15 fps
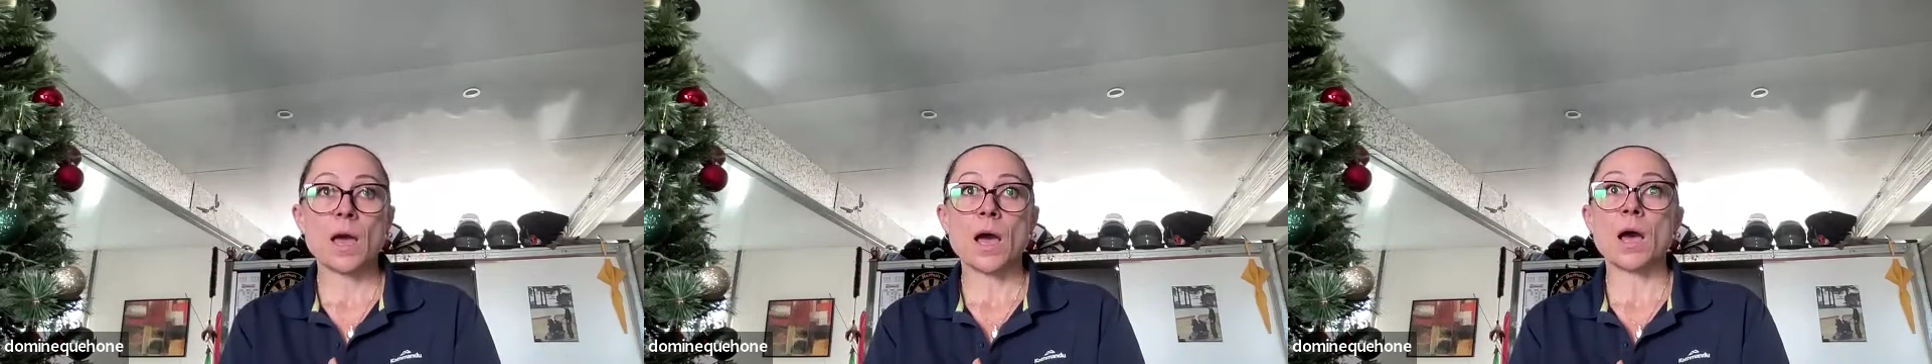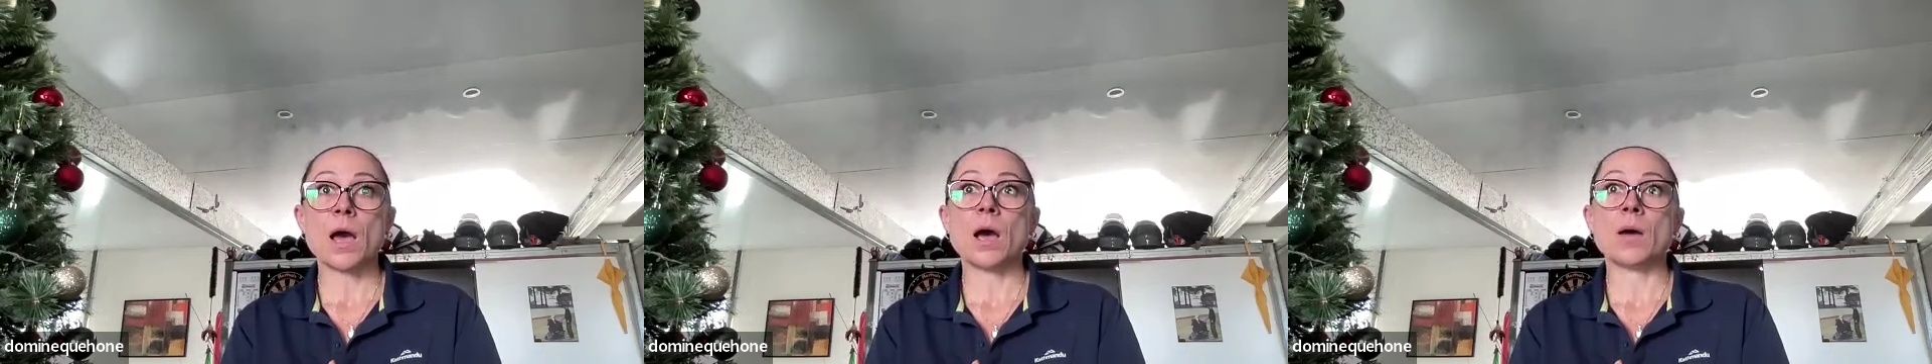
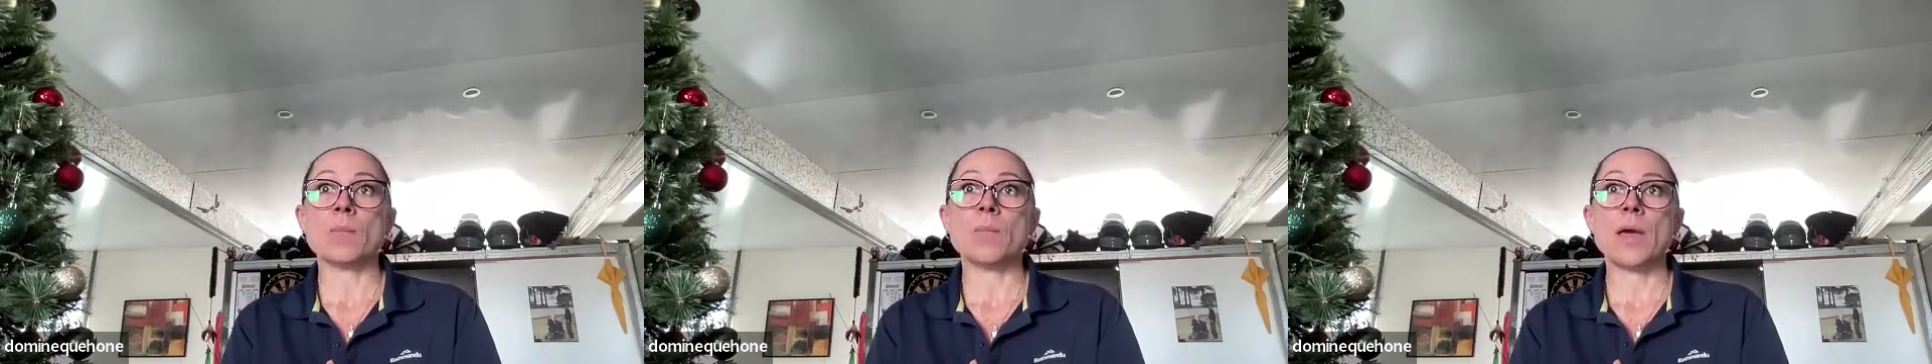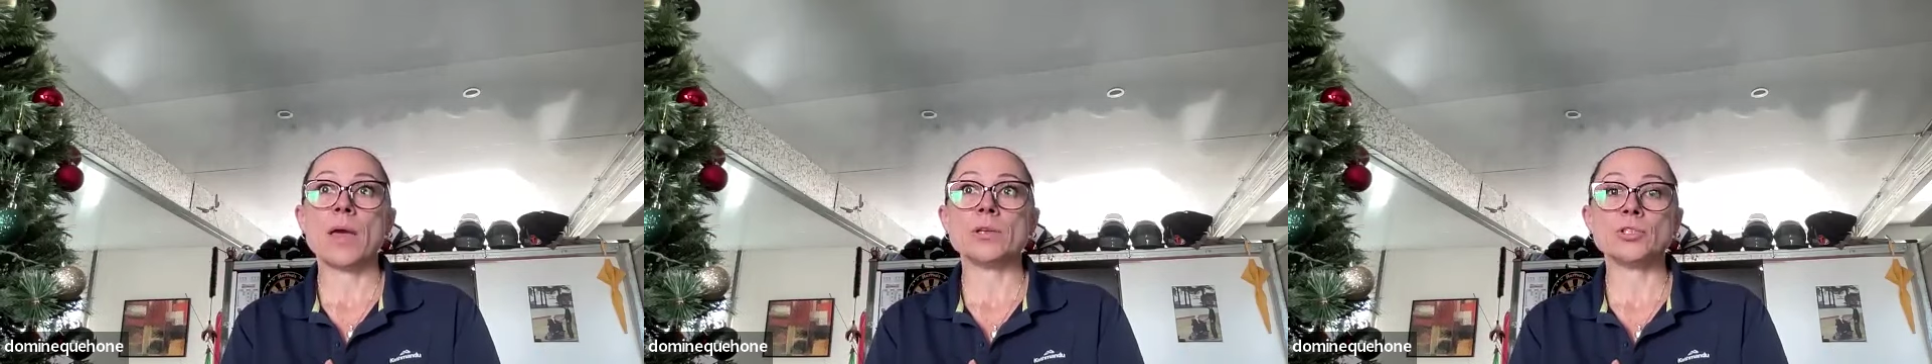
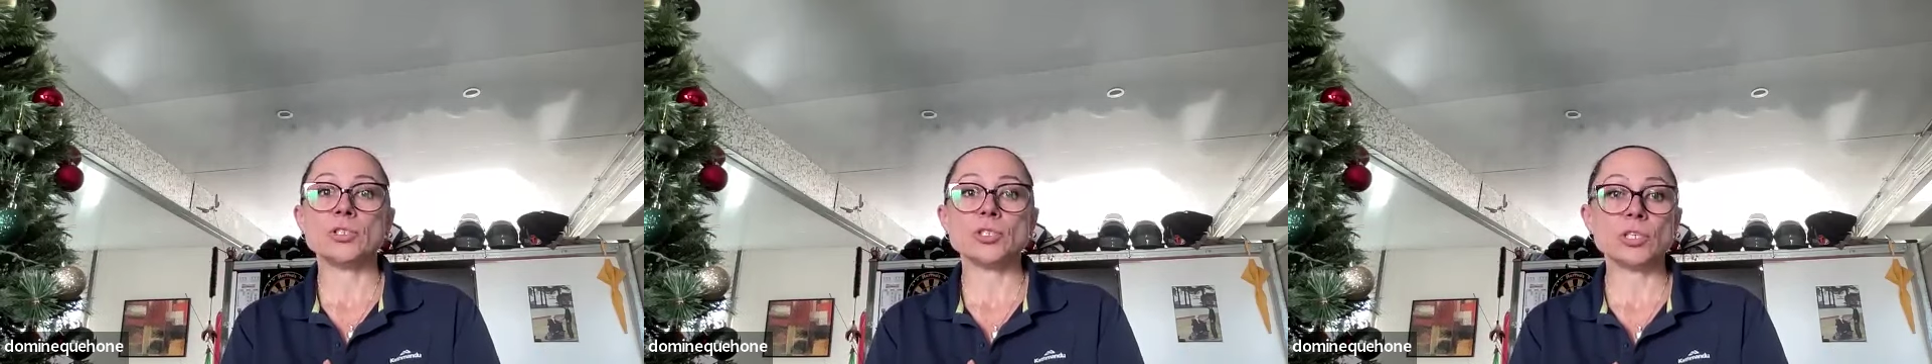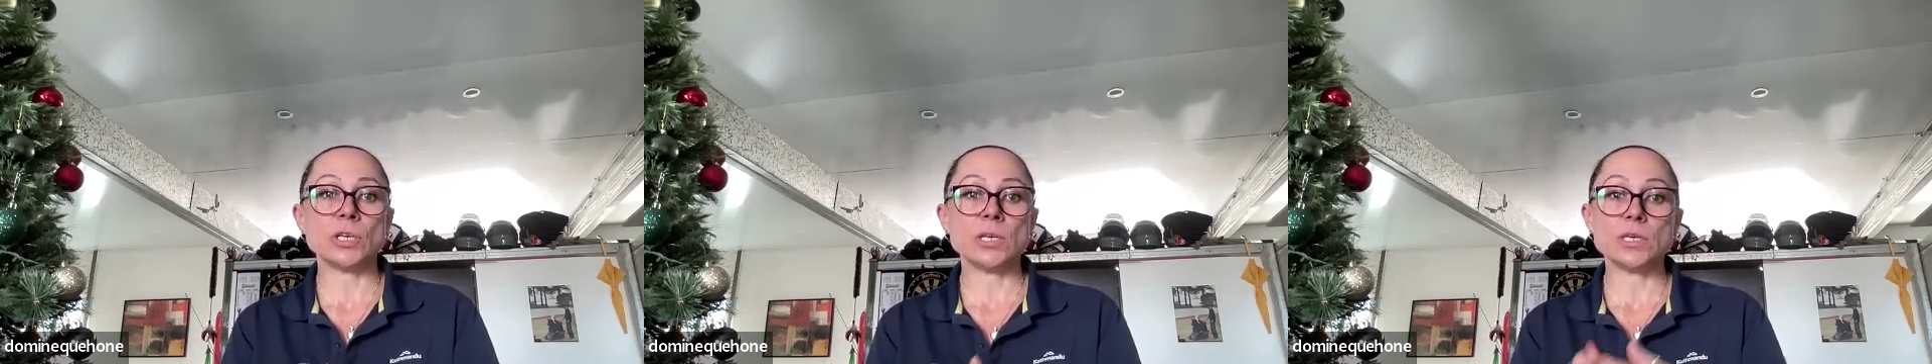and
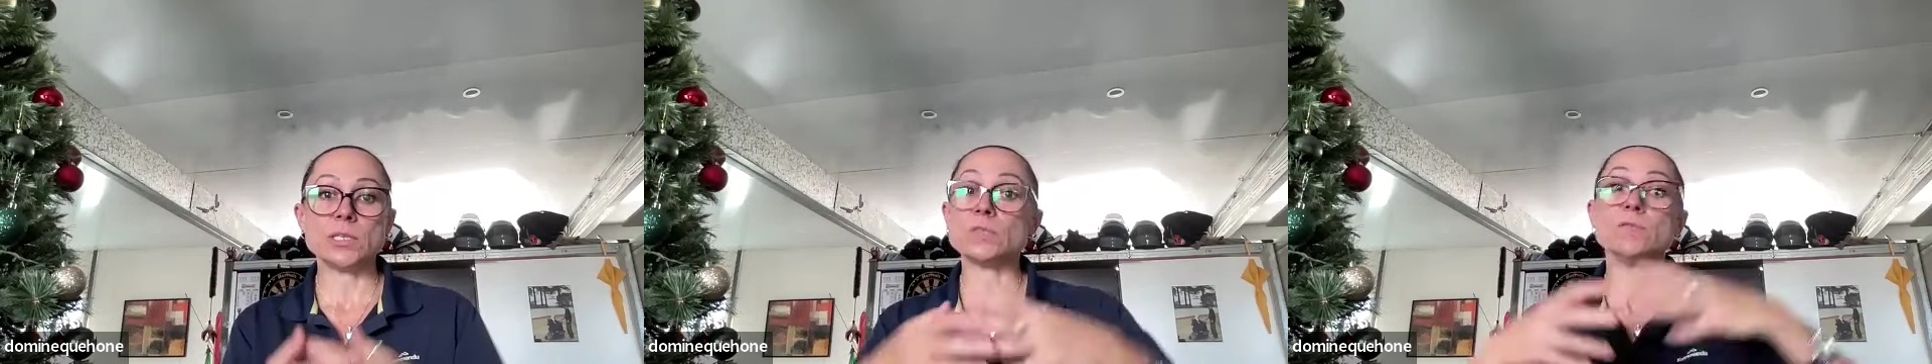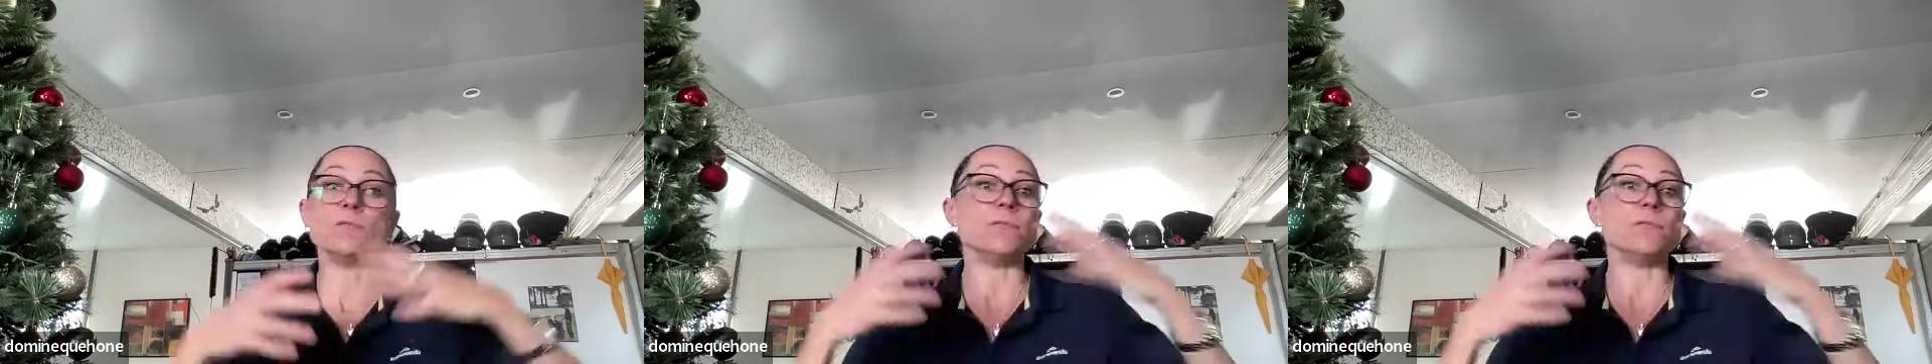she's